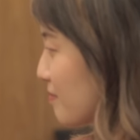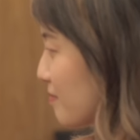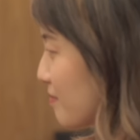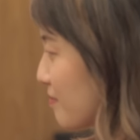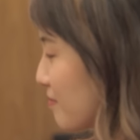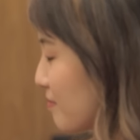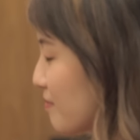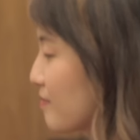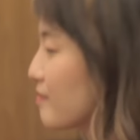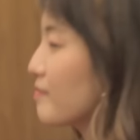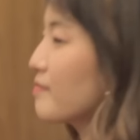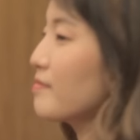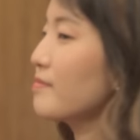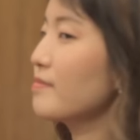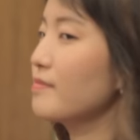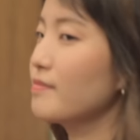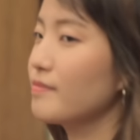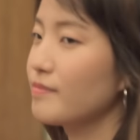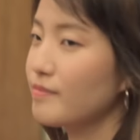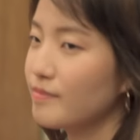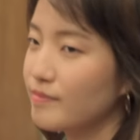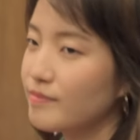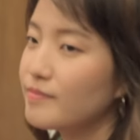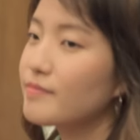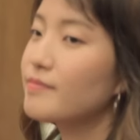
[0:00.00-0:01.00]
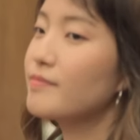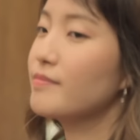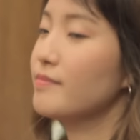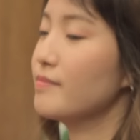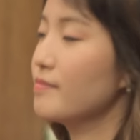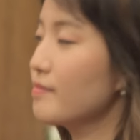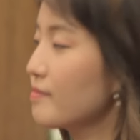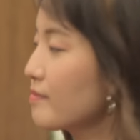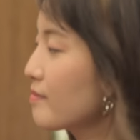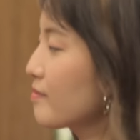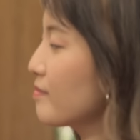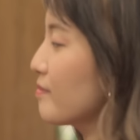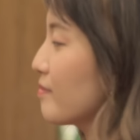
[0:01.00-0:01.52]

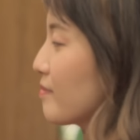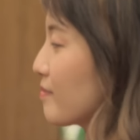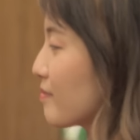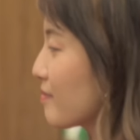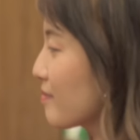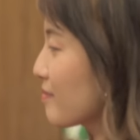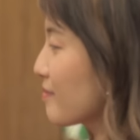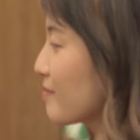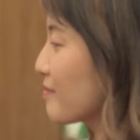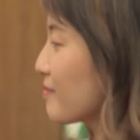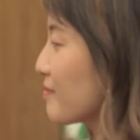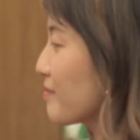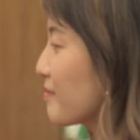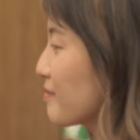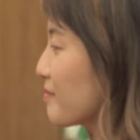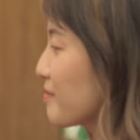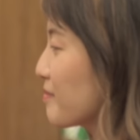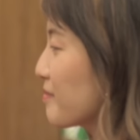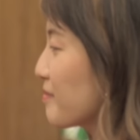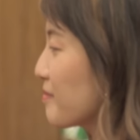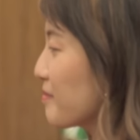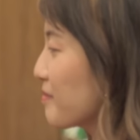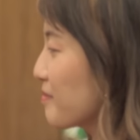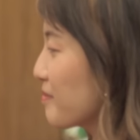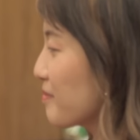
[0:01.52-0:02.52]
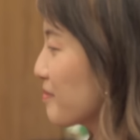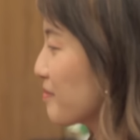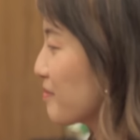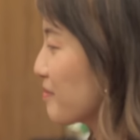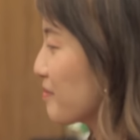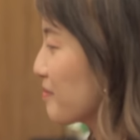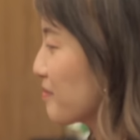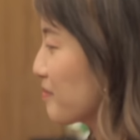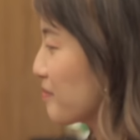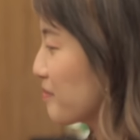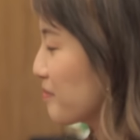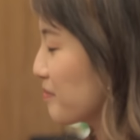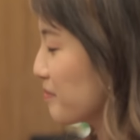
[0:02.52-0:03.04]

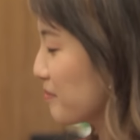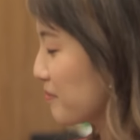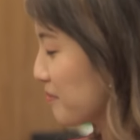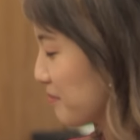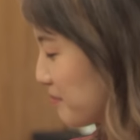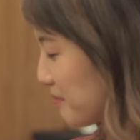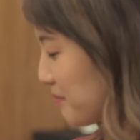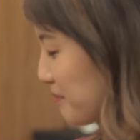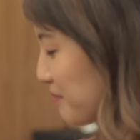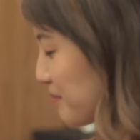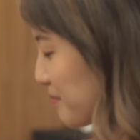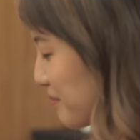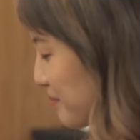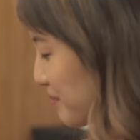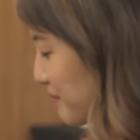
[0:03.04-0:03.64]
(silent)